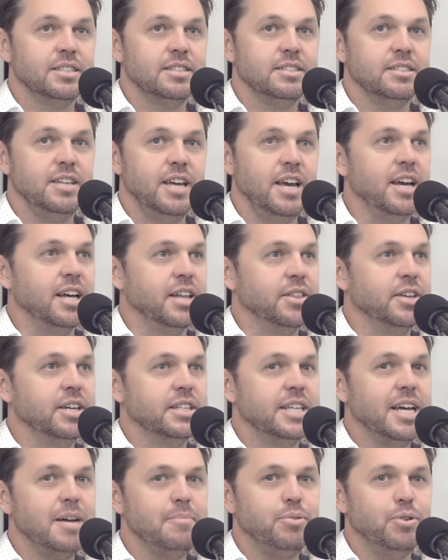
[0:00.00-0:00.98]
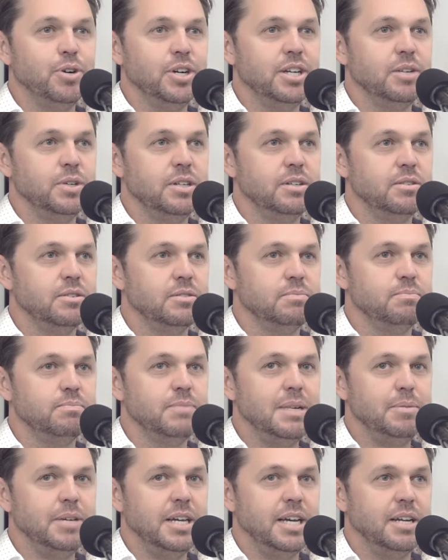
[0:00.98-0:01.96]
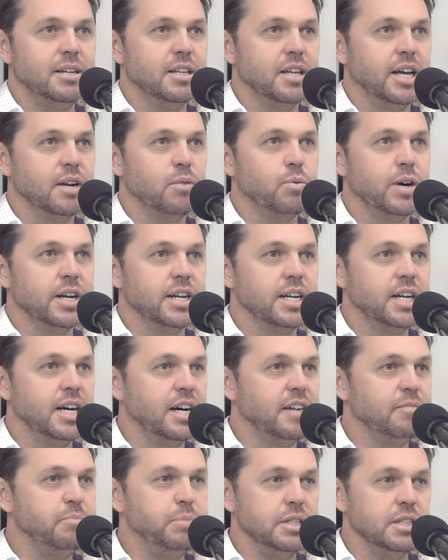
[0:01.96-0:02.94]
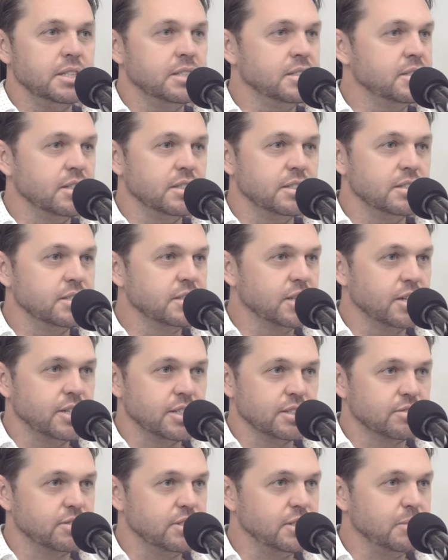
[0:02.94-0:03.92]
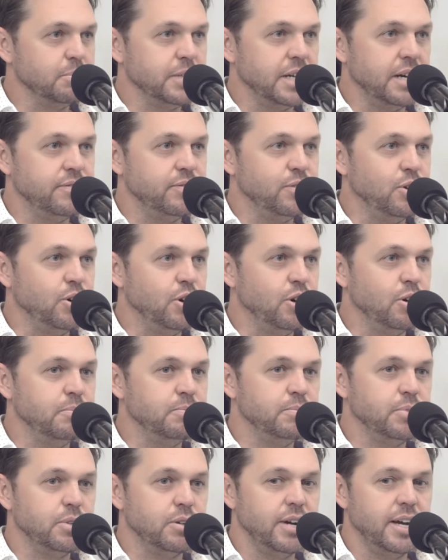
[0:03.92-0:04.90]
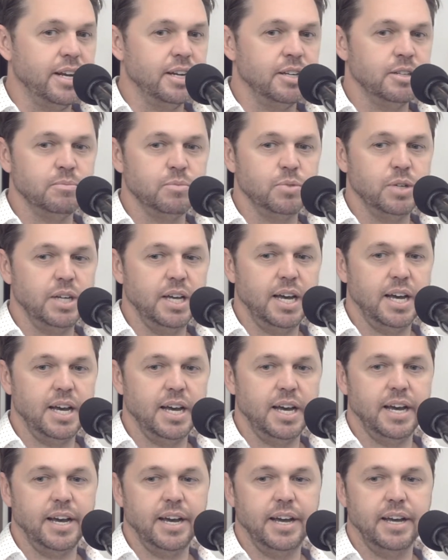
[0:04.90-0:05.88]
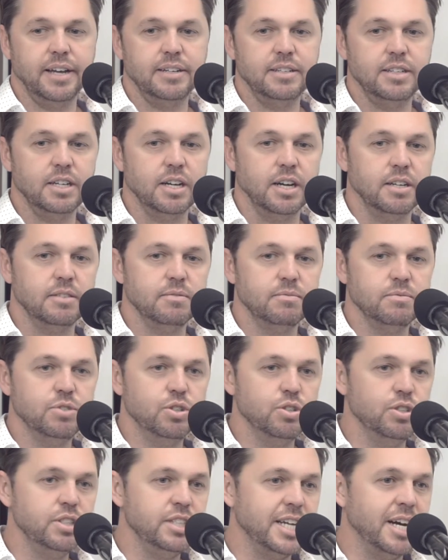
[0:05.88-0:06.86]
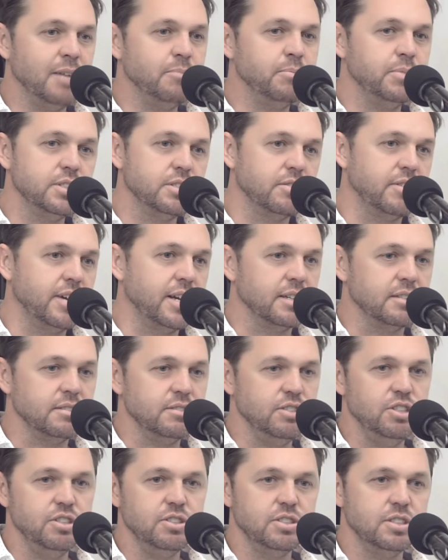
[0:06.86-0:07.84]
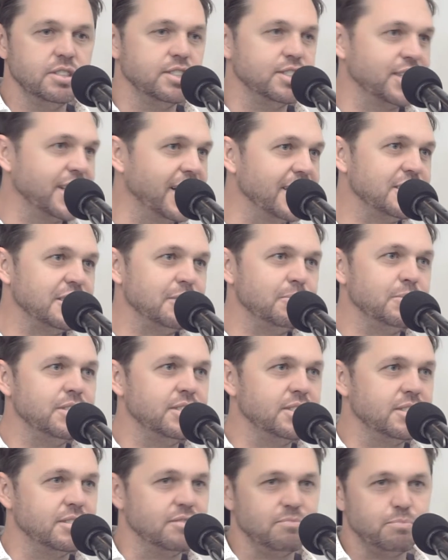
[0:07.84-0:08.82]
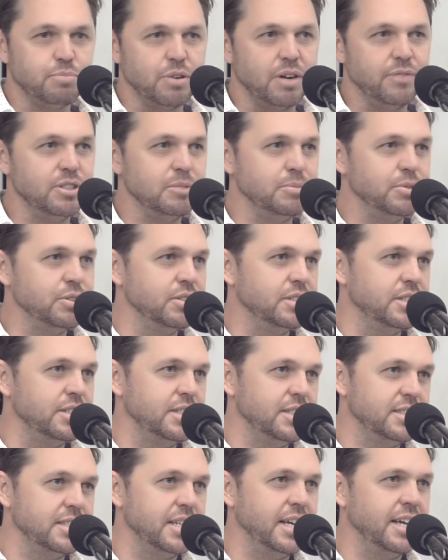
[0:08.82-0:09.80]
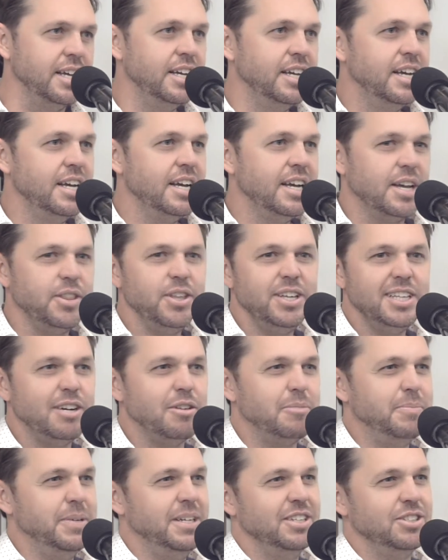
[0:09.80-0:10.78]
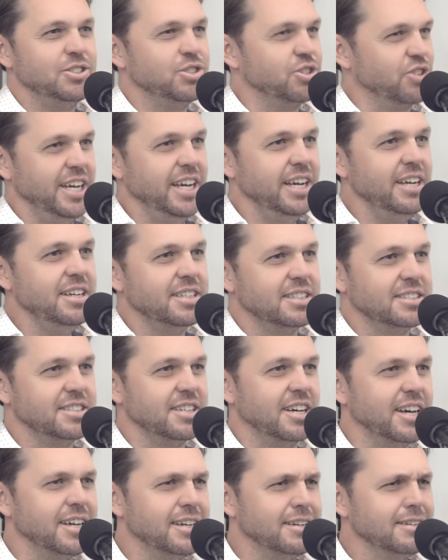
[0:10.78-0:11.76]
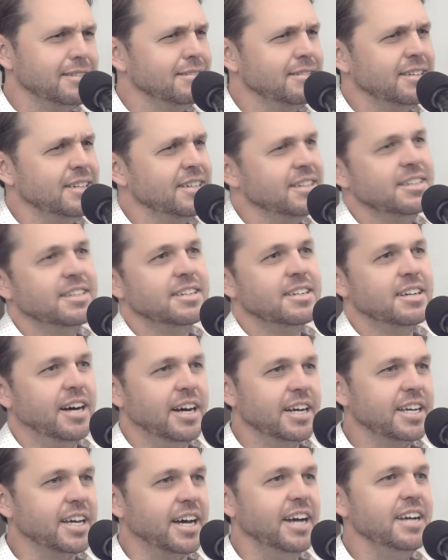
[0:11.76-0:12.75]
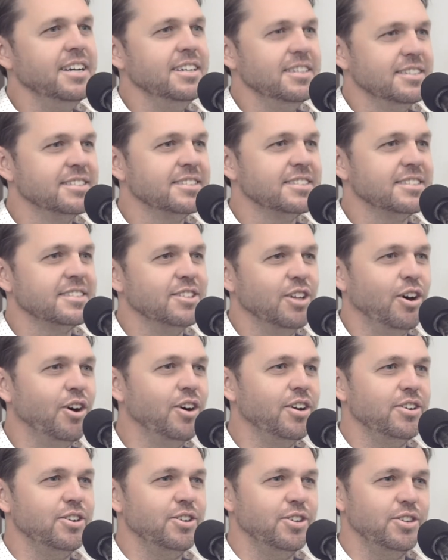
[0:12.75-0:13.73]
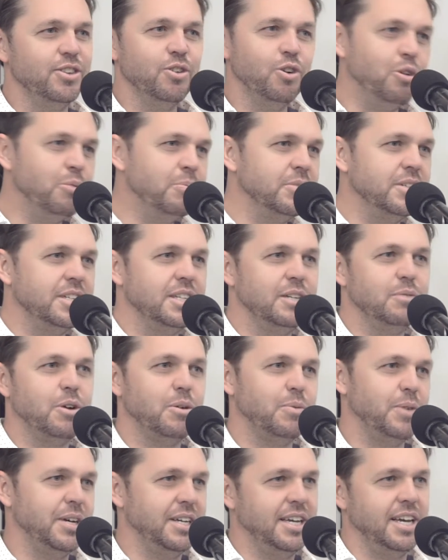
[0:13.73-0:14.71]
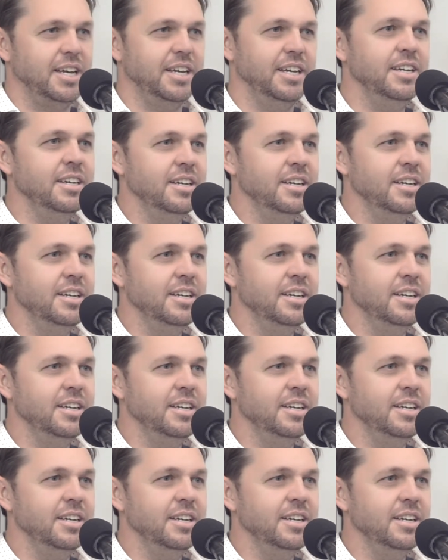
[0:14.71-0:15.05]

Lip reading: Yeah, I think at that point we had $1.5 billion going through the platform per annum. We had, good numbers around users and customers and profitable and this and that. I think they were a bit intrigued. It's like, okay, not normally what we're getting.